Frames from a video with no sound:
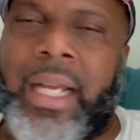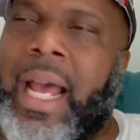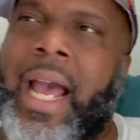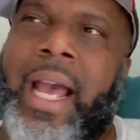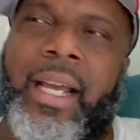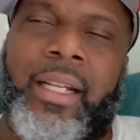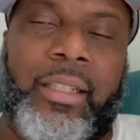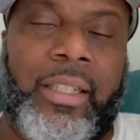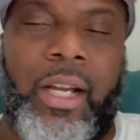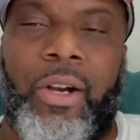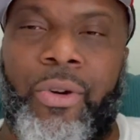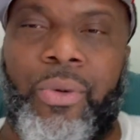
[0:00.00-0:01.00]
And,
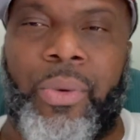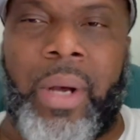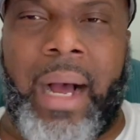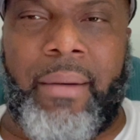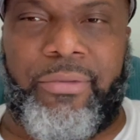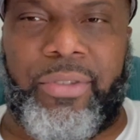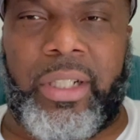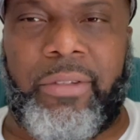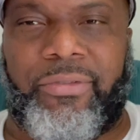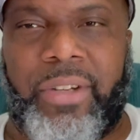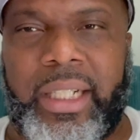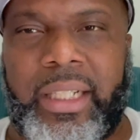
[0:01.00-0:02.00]
yo, I'm for
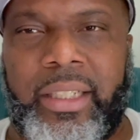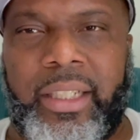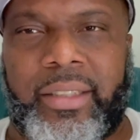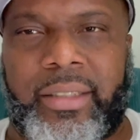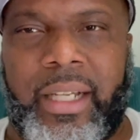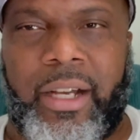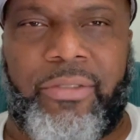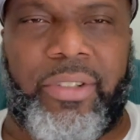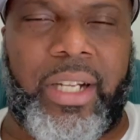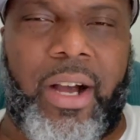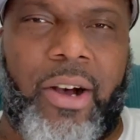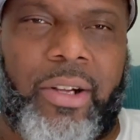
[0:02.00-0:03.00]
defending yourself
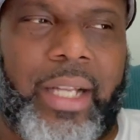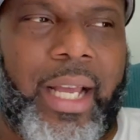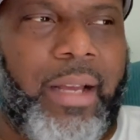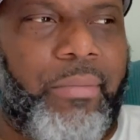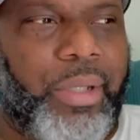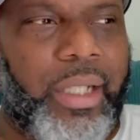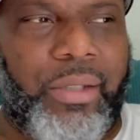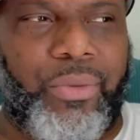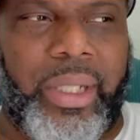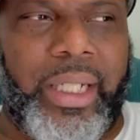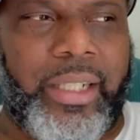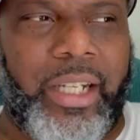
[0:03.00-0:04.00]
and all that. But
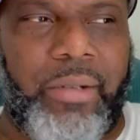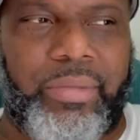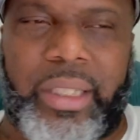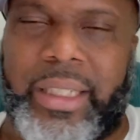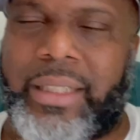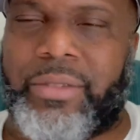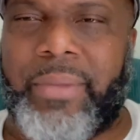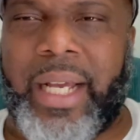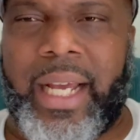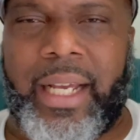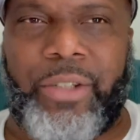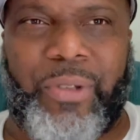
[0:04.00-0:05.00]
when it comes to this,
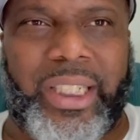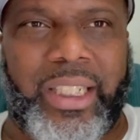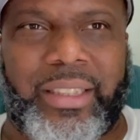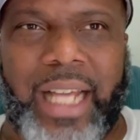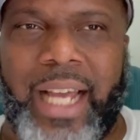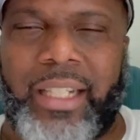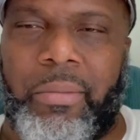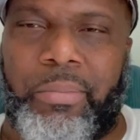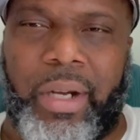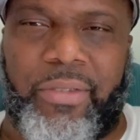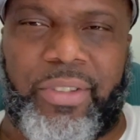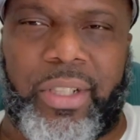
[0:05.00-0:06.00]
man, we just had the
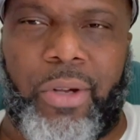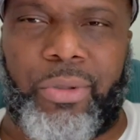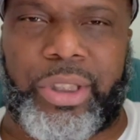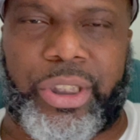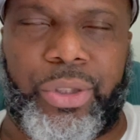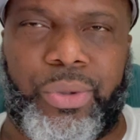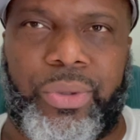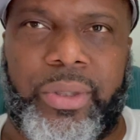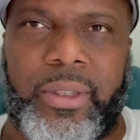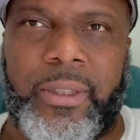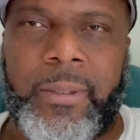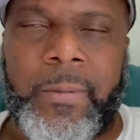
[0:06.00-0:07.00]
Buffalo
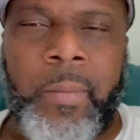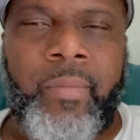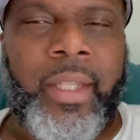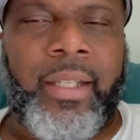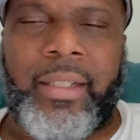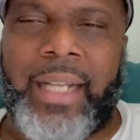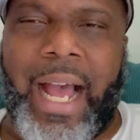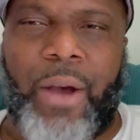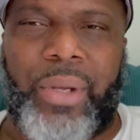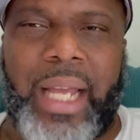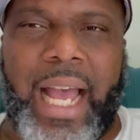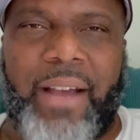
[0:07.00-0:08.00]
shooting. Now
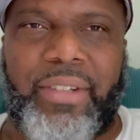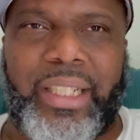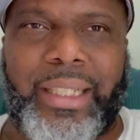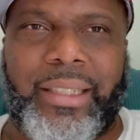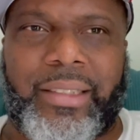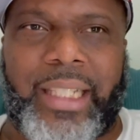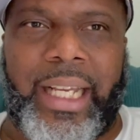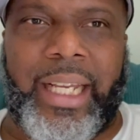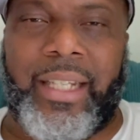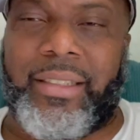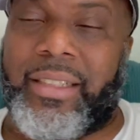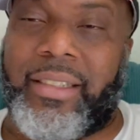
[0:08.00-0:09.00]
we having these
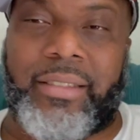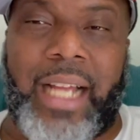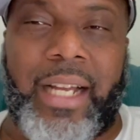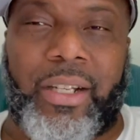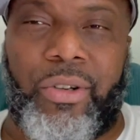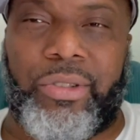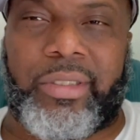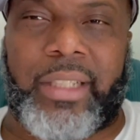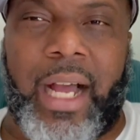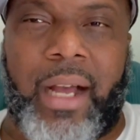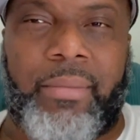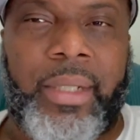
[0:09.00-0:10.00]
kids, and it's not going to
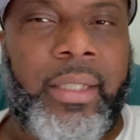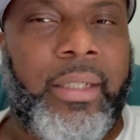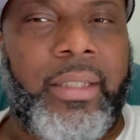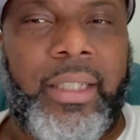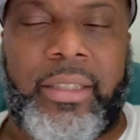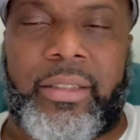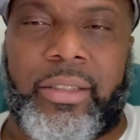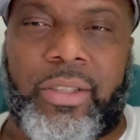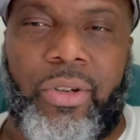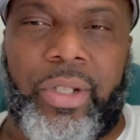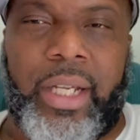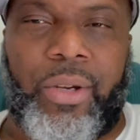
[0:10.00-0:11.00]
stop. It's just
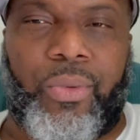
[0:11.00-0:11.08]
going to get